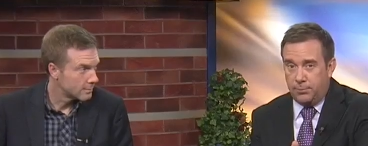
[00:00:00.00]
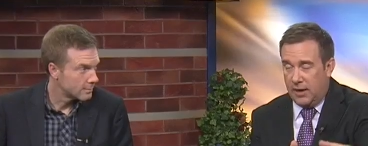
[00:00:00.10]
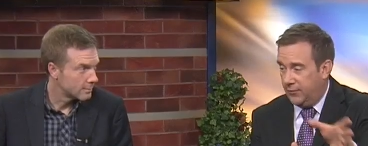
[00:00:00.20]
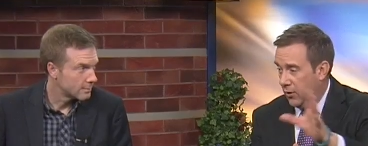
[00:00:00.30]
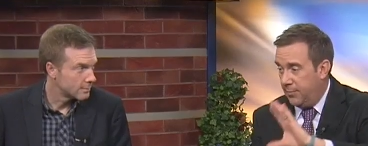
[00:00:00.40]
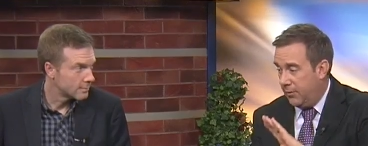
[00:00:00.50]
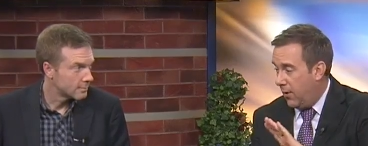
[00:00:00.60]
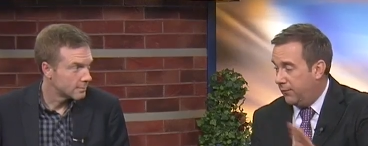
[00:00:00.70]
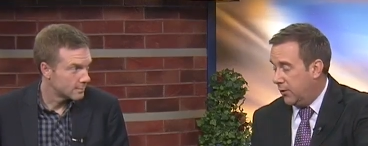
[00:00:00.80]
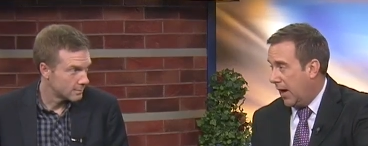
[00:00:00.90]
Speaker 1: place, only been
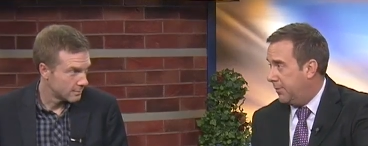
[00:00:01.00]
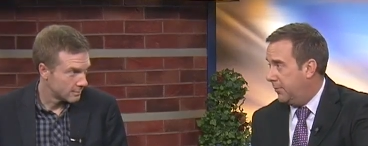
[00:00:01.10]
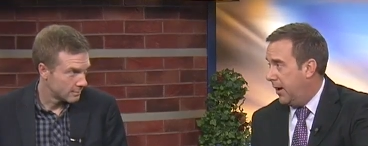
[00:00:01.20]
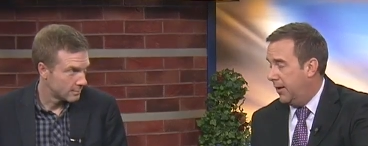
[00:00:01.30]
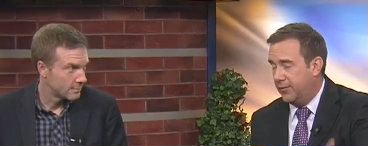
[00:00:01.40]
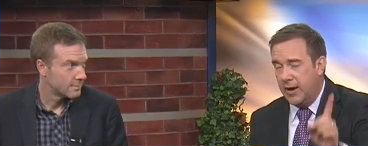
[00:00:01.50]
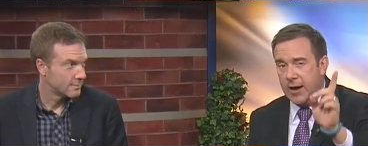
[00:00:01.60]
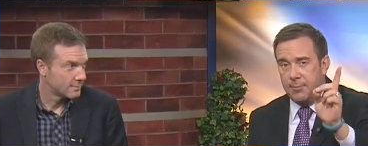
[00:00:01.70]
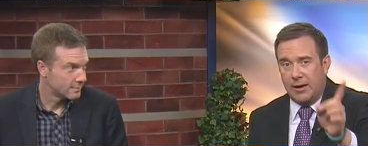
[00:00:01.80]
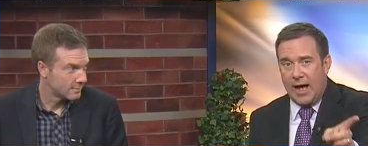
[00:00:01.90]
around for a couple of months.
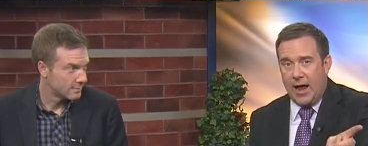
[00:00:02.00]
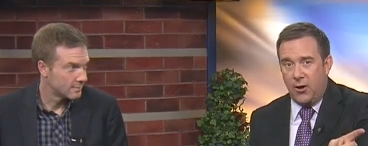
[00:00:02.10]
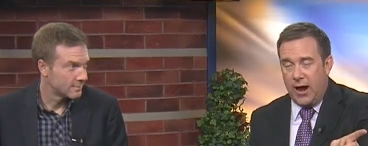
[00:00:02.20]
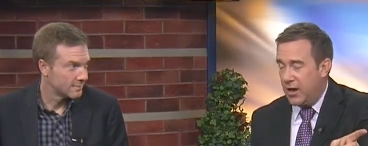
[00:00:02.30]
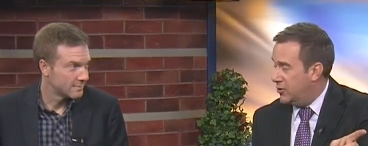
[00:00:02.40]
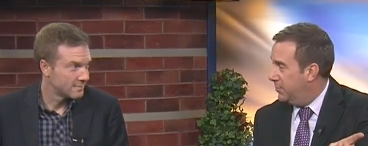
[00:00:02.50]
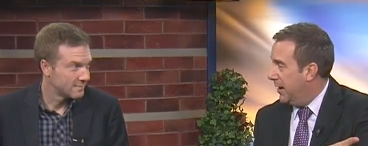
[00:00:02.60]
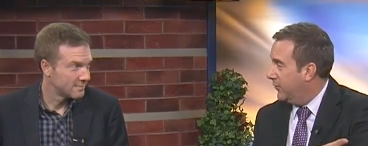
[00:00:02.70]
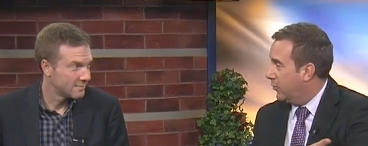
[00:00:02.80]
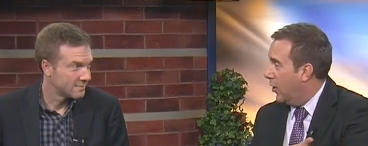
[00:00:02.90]
Mikado Asian
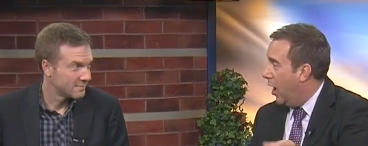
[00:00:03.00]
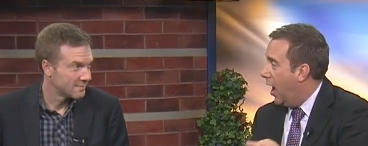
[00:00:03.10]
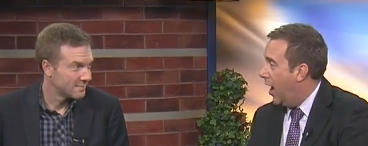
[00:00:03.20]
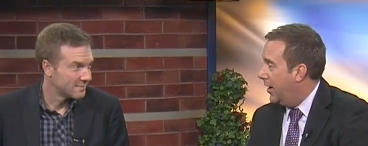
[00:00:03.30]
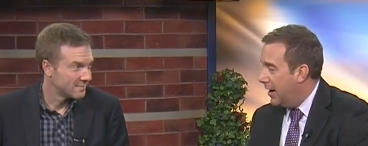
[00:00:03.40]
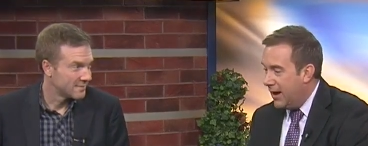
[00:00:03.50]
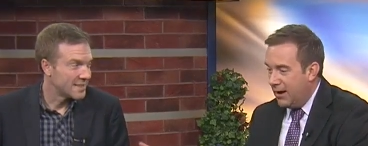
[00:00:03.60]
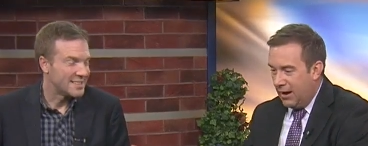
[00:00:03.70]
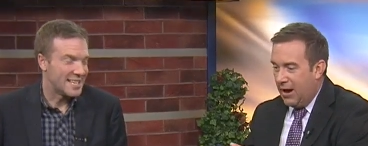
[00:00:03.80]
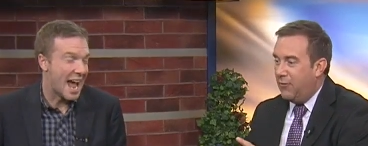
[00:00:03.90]
Bistro on
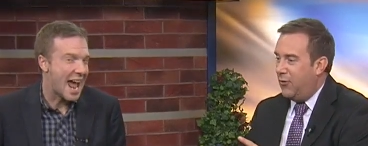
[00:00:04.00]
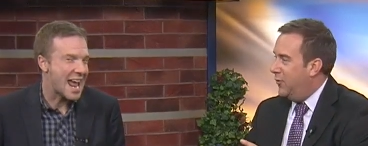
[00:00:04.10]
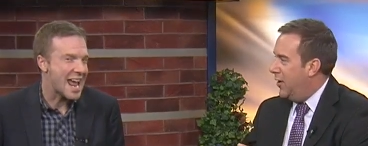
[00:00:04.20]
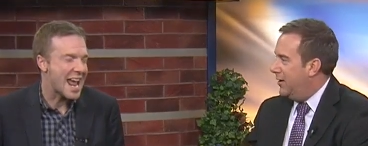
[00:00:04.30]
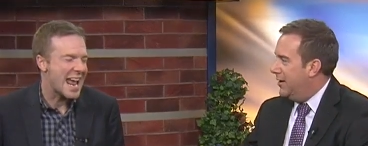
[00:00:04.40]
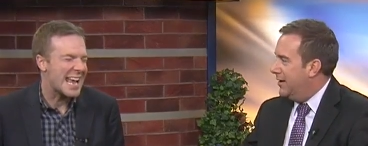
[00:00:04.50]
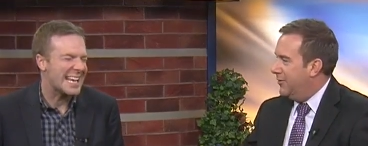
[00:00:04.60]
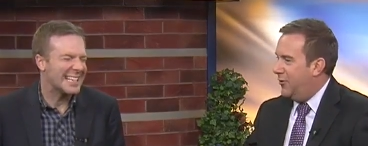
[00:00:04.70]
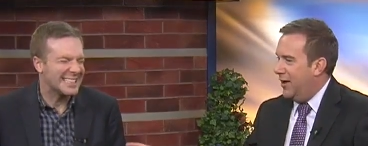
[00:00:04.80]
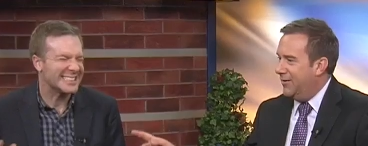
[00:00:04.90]

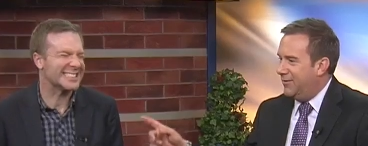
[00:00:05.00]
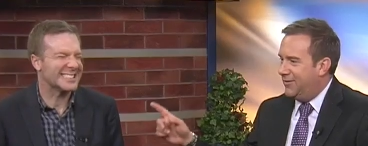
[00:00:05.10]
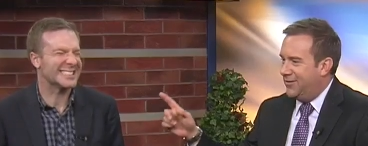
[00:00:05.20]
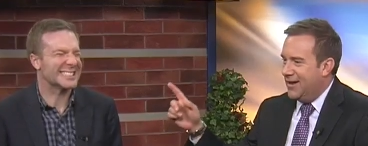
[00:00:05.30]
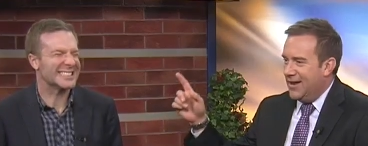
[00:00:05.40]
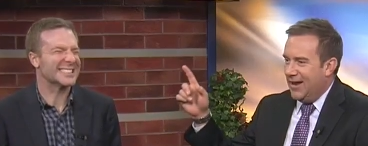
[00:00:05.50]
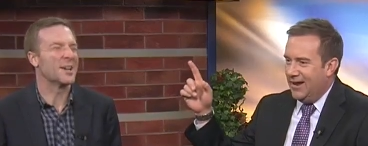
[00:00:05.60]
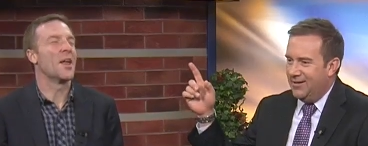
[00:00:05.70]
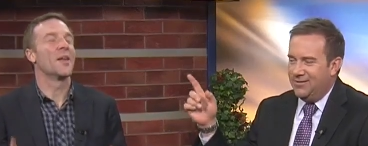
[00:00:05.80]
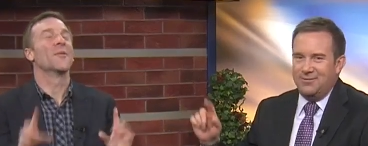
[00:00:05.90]
Tay. This
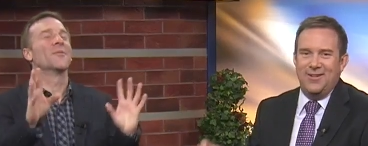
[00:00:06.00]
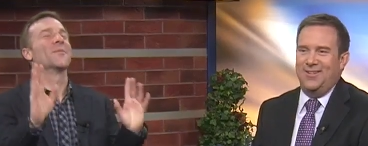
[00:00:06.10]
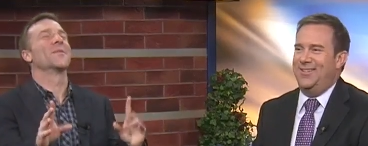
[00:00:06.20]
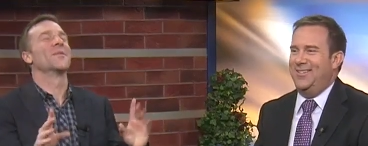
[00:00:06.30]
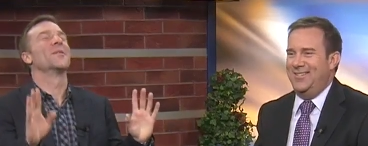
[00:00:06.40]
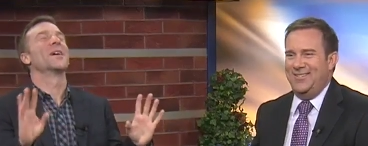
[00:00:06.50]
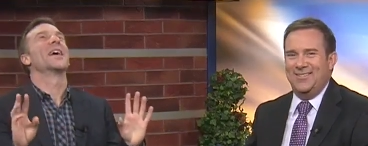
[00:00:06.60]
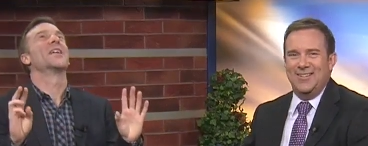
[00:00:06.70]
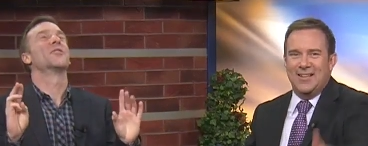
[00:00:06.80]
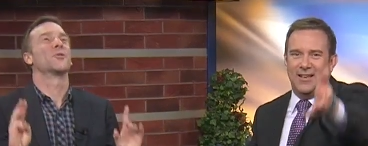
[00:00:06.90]
is.
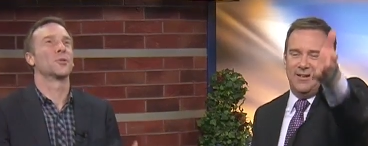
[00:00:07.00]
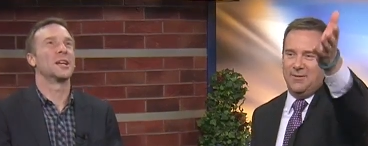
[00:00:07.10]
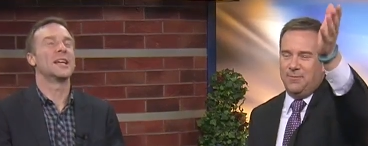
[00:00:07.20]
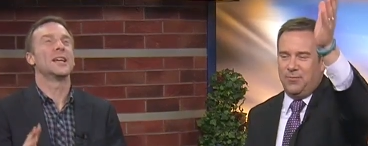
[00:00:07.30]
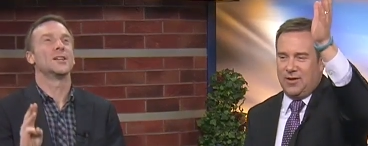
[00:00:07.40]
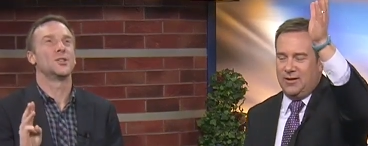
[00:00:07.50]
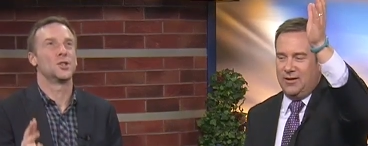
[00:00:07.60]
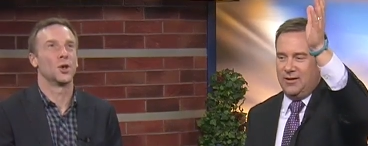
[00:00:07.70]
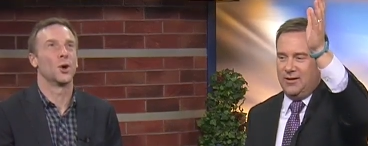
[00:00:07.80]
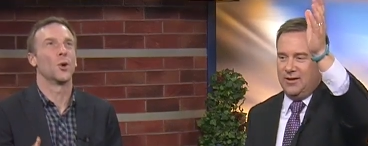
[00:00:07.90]
in three,
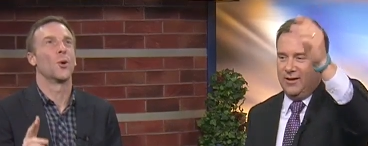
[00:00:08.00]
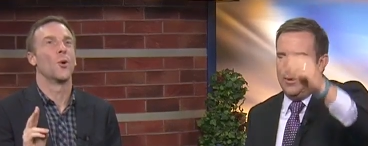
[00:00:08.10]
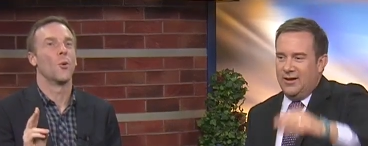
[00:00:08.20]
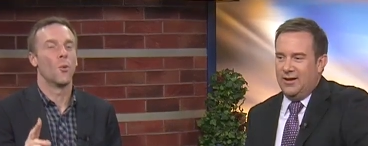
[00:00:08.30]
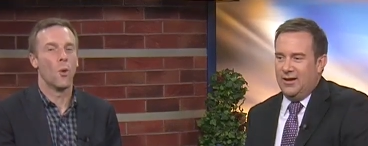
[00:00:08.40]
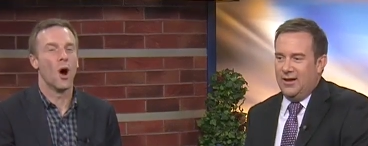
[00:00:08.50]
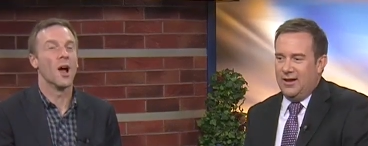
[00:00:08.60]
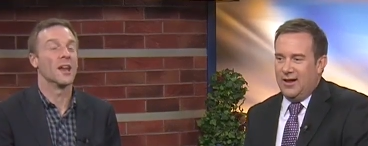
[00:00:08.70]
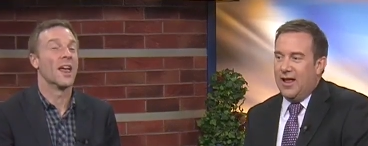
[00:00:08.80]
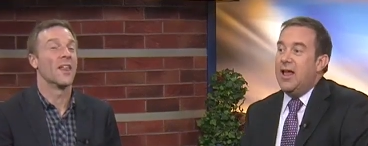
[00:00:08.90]
two,
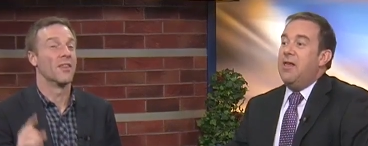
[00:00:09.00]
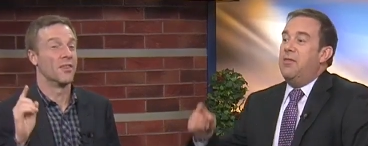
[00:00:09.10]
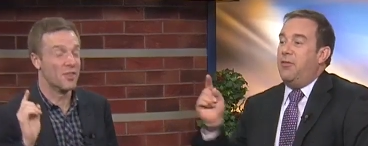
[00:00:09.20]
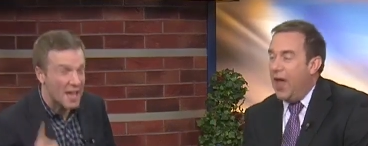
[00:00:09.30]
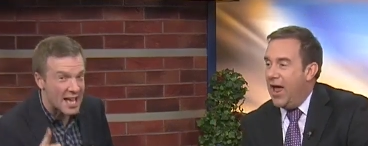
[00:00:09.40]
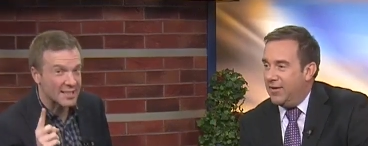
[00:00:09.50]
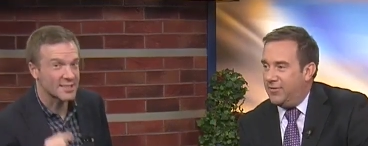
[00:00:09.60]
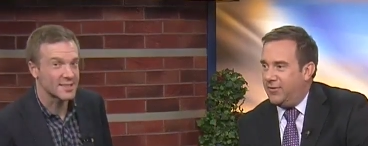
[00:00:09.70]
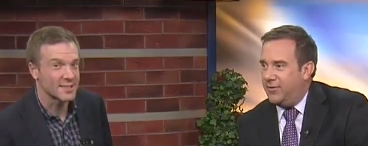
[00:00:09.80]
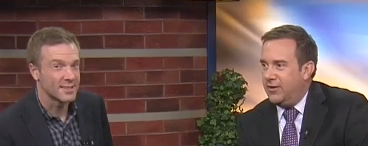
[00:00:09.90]
one.
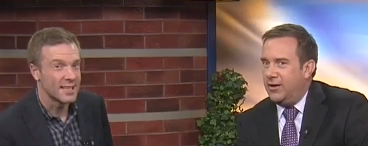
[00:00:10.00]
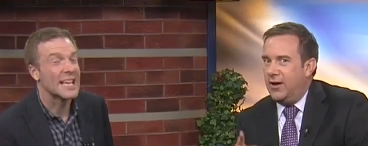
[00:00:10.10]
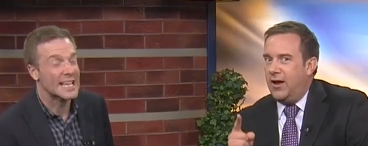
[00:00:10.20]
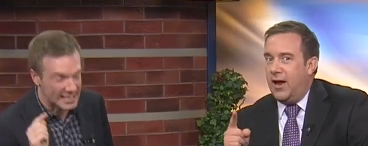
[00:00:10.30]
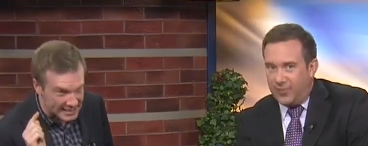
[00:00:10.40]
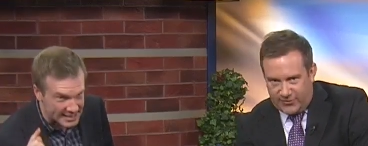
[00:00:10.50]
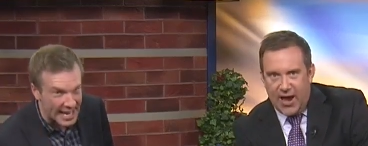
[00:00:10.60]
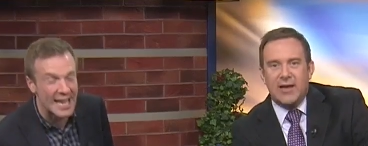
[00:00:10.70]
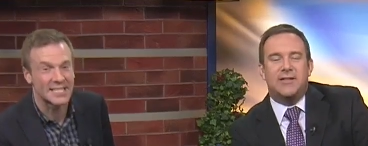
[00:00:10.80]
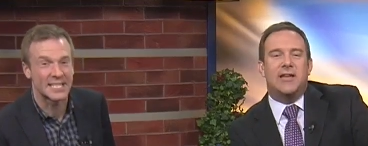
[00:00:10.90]
This is, is
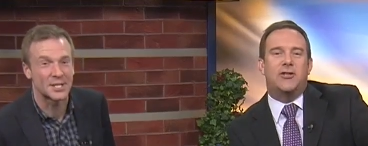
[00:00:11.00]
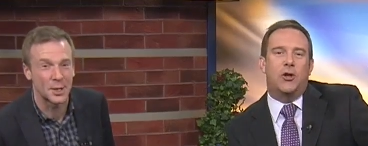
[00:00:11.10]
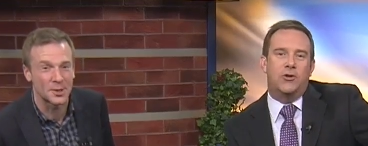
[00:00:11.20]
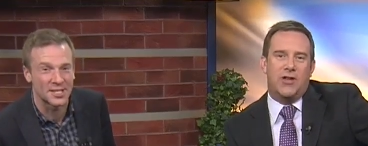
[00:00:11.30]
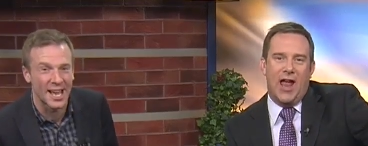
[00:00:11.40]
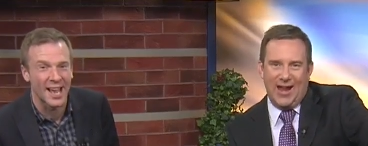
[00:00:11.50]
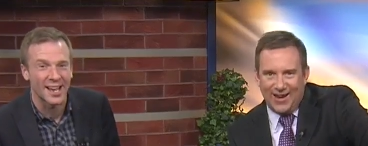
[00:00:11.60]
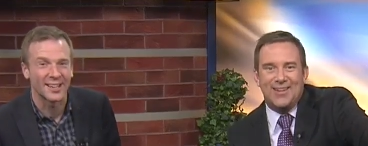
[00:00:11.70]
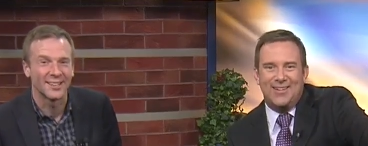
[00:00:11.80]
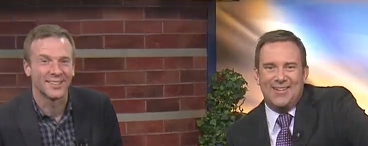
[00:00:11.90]
Tasty, Tasty Tuesday. Tuesday.